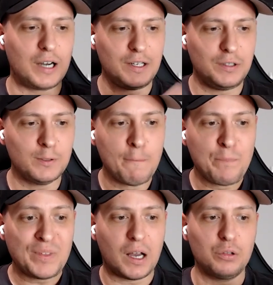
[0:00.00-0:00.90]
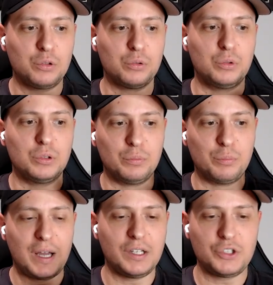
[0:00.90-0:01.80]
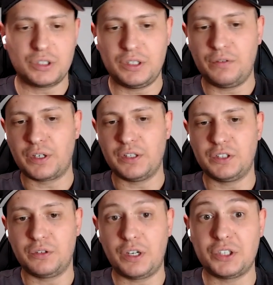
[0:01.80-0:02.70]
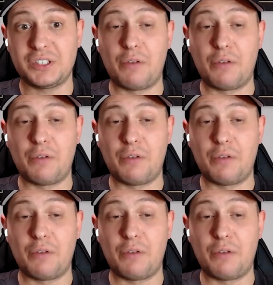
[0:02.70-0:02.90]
I knew how to manage different situations.